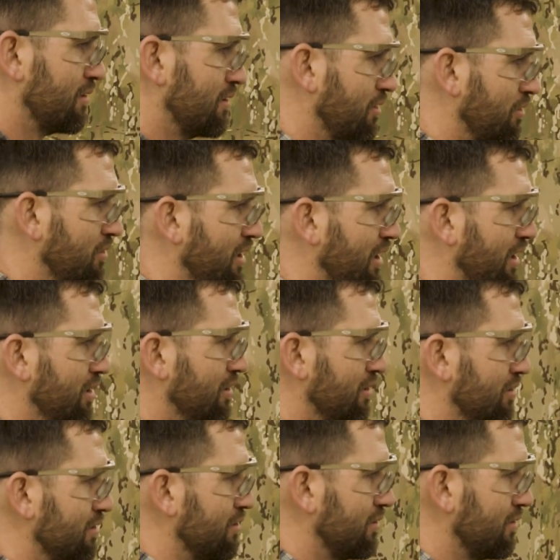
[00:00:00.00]
Okay.
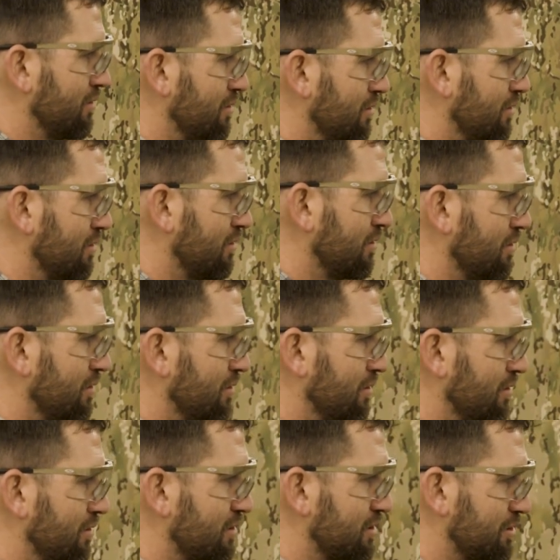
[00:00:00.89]

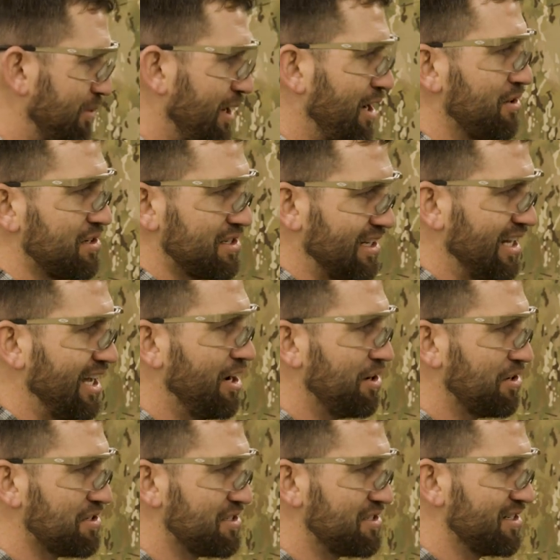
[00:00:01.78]
It's about as
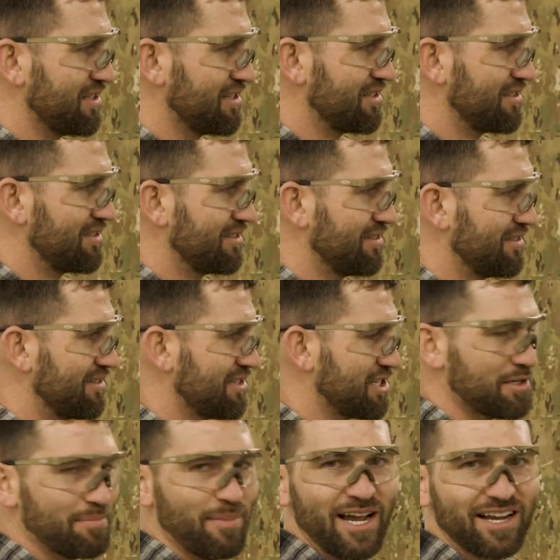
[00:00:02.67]
loud as just
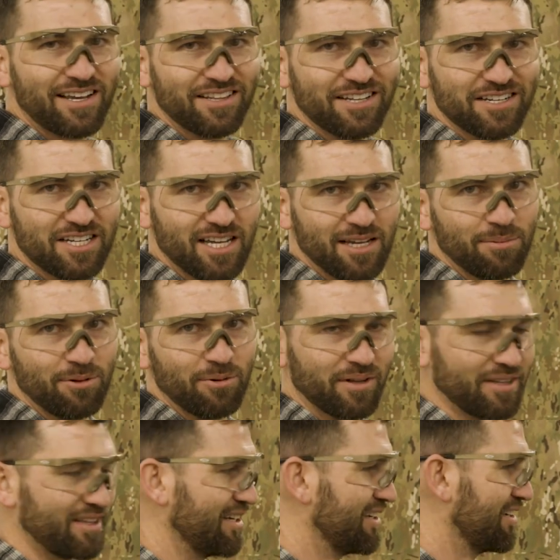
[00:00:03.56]
smacking the table
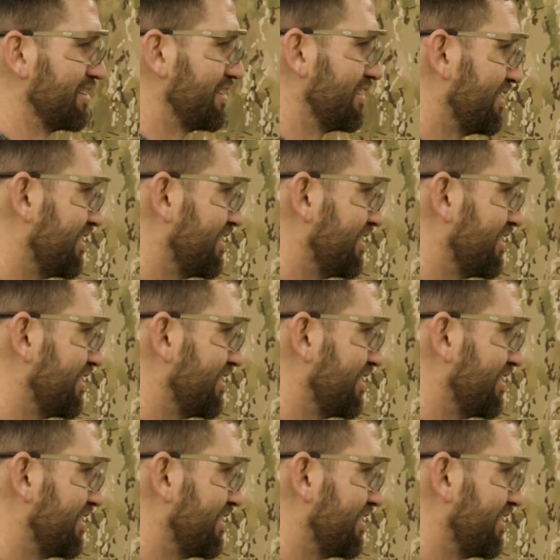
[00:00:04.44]
with it.